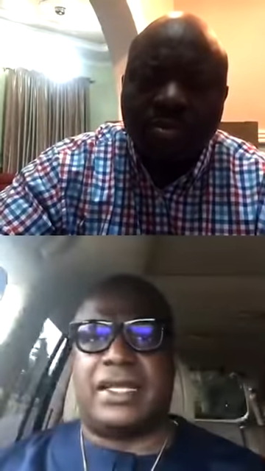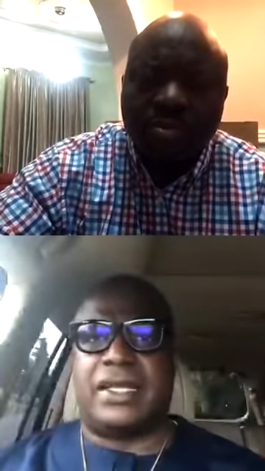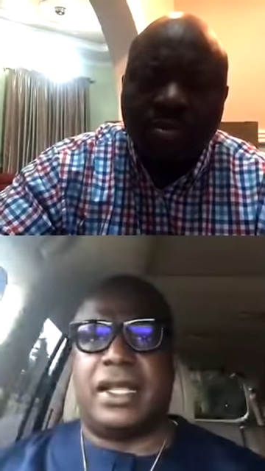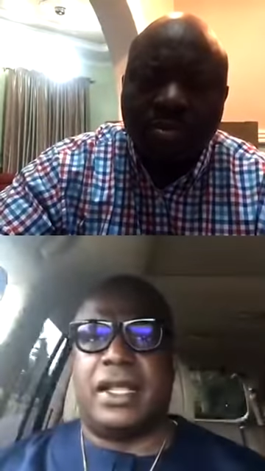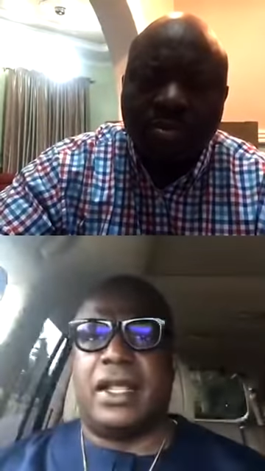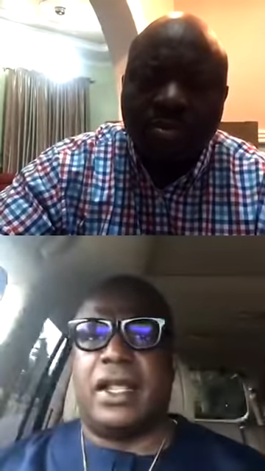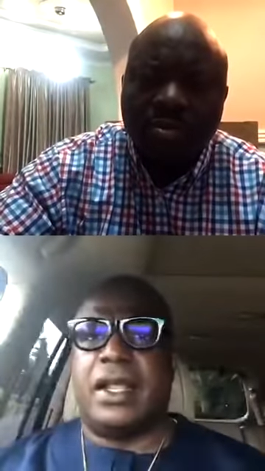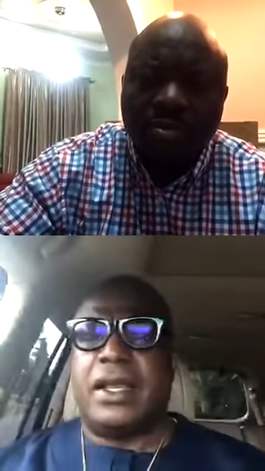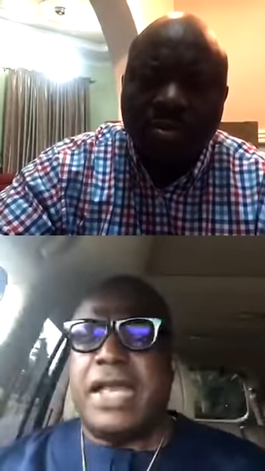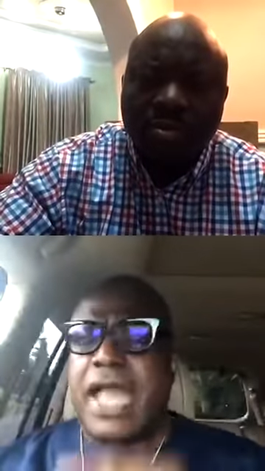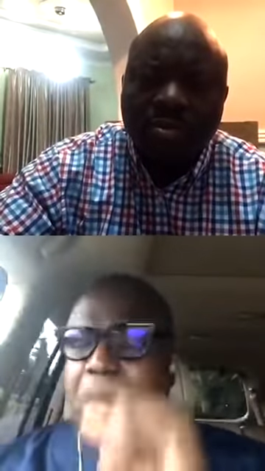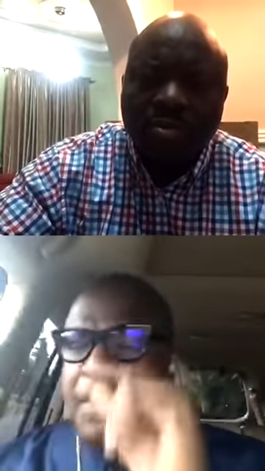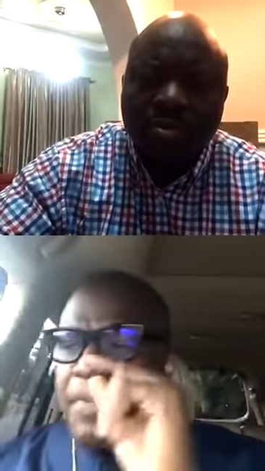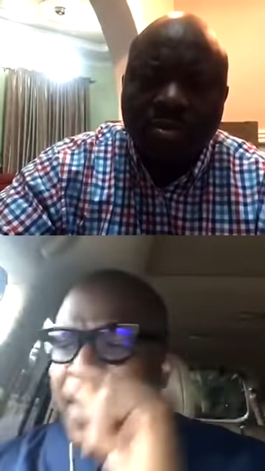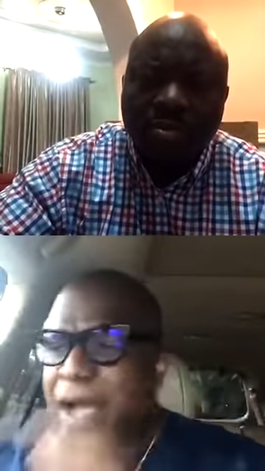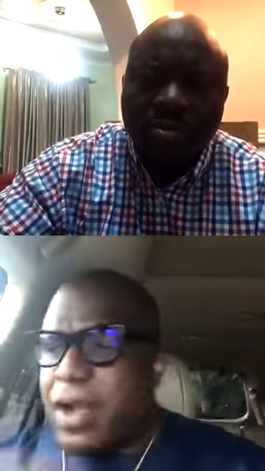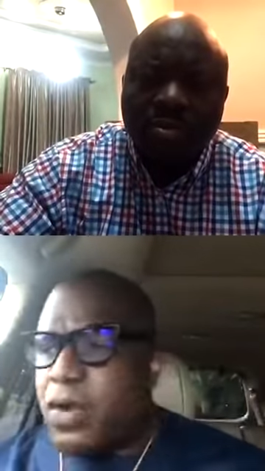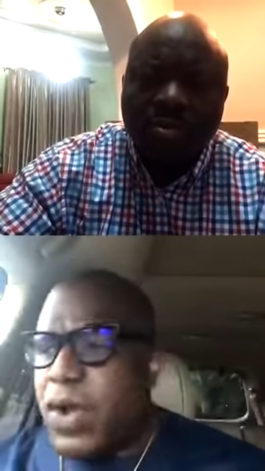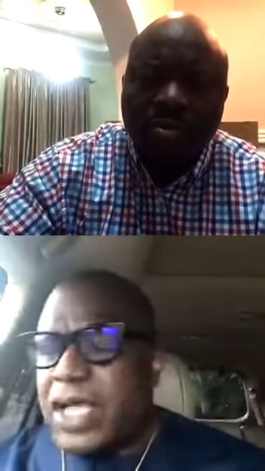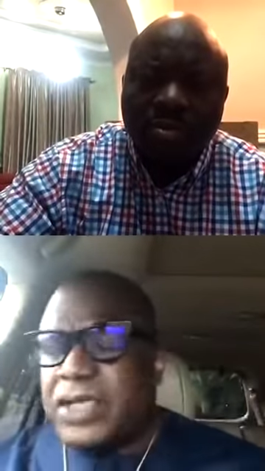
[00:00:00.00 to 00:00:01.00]
Now, my
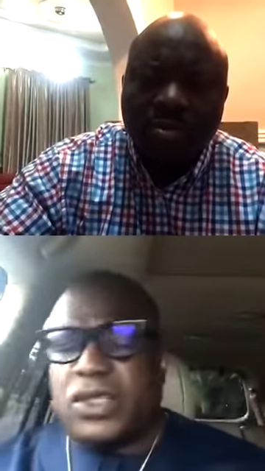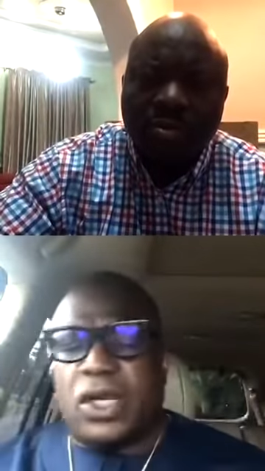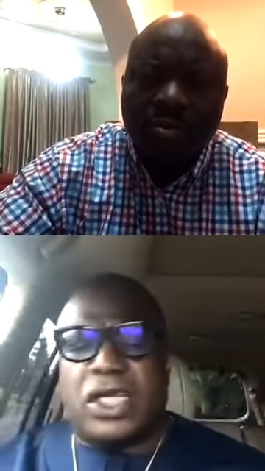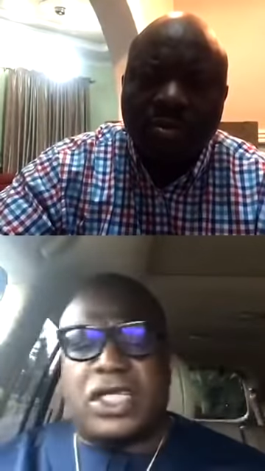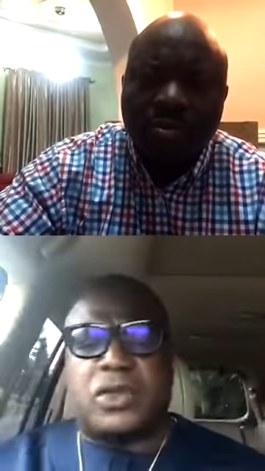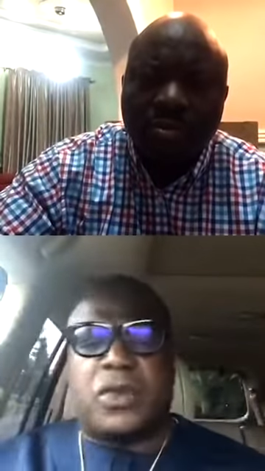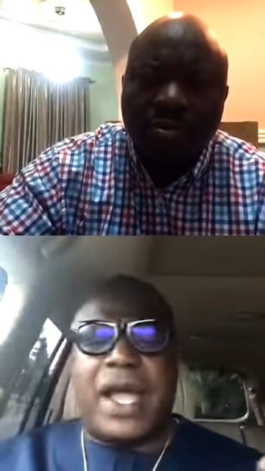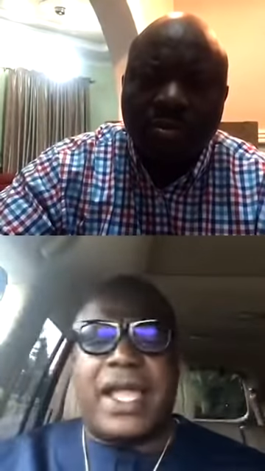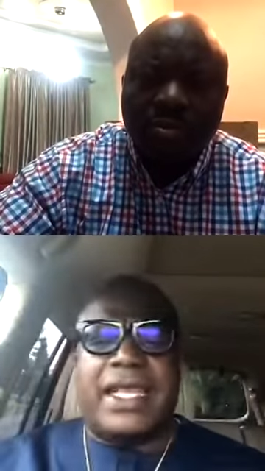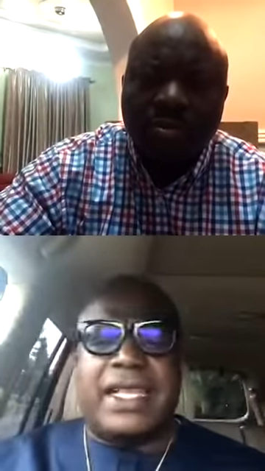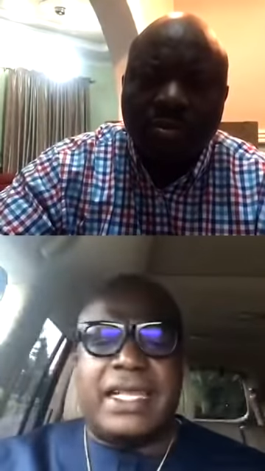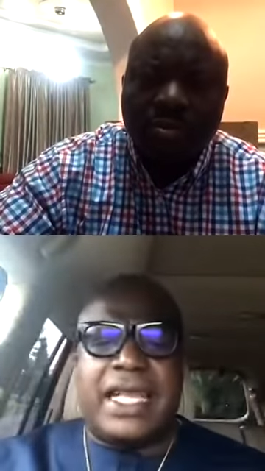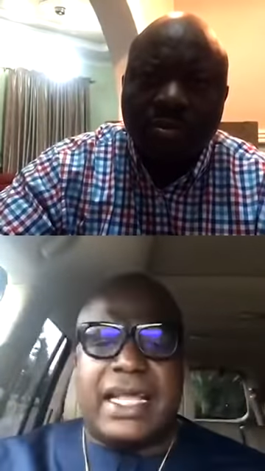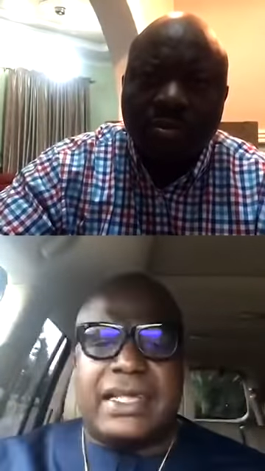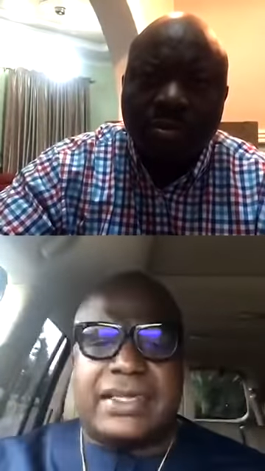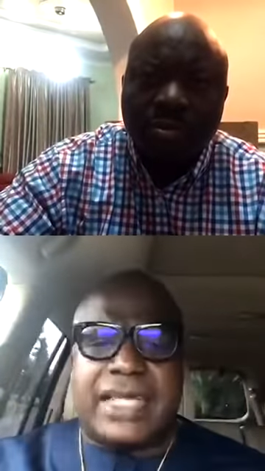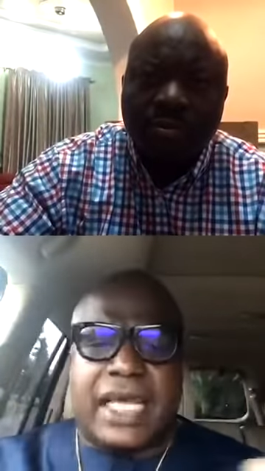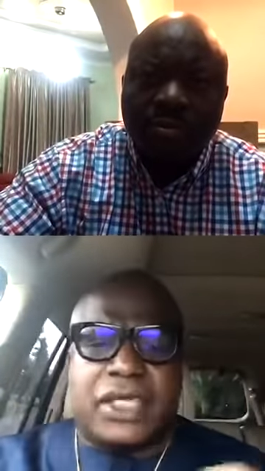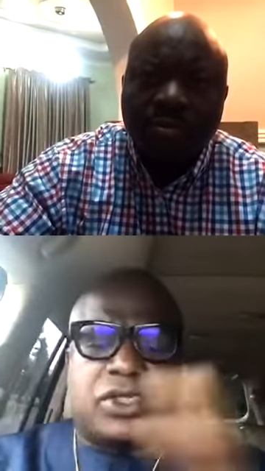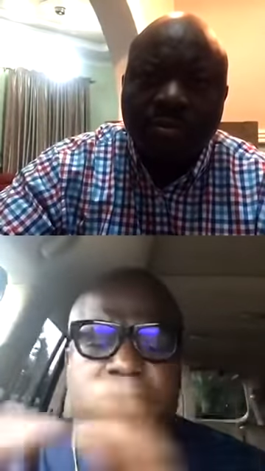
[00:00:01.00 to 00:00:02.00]
question is, why didn't they start to
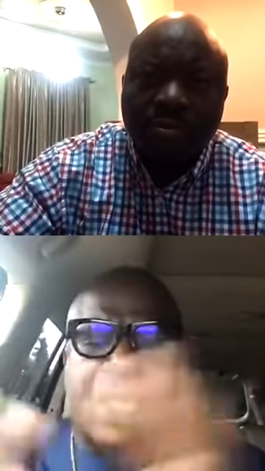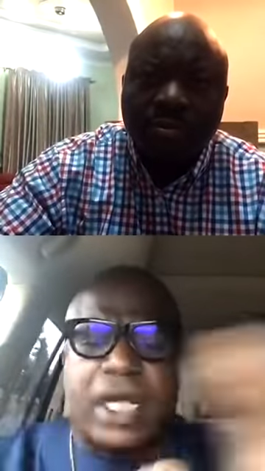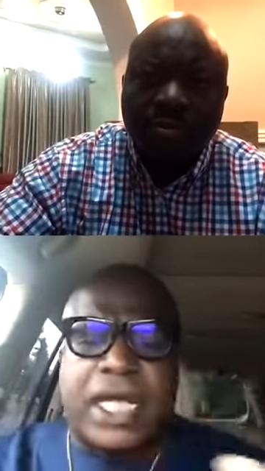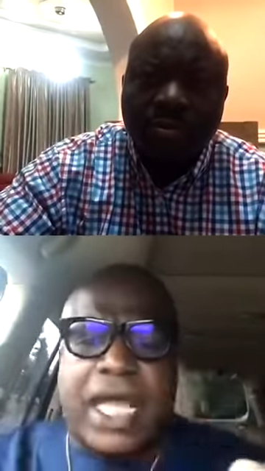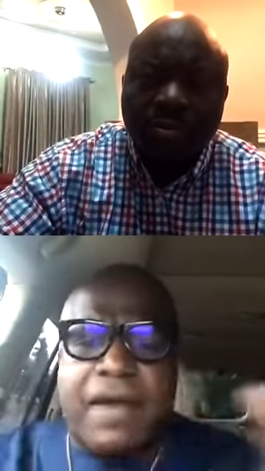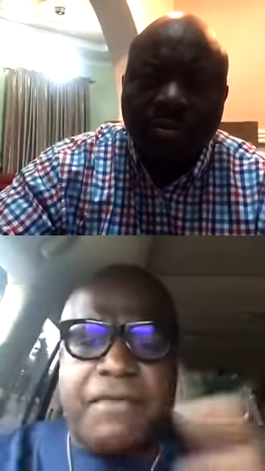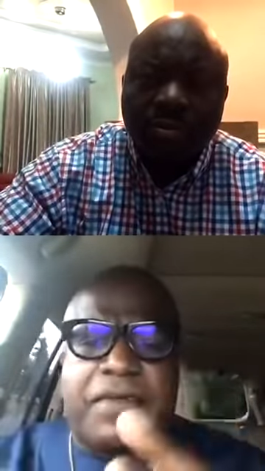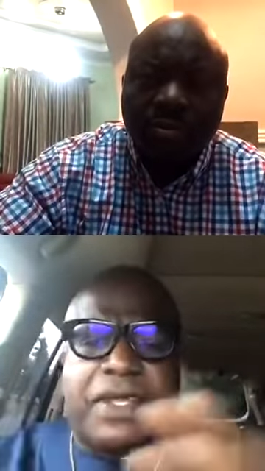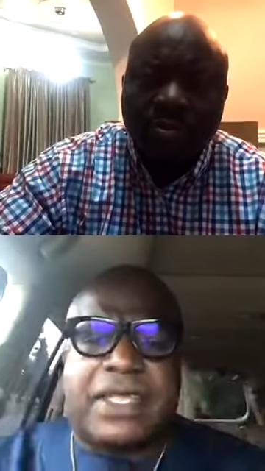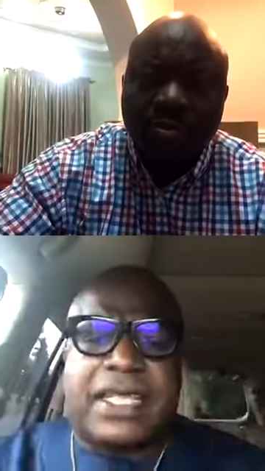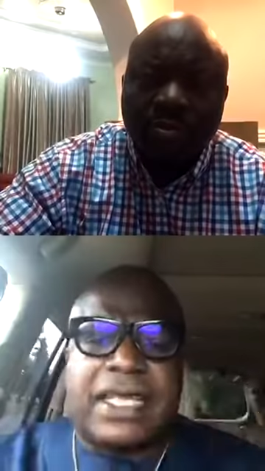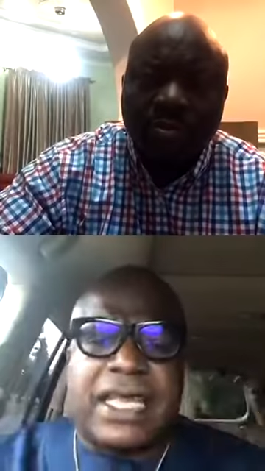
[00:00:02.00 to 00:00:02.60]
take everything at the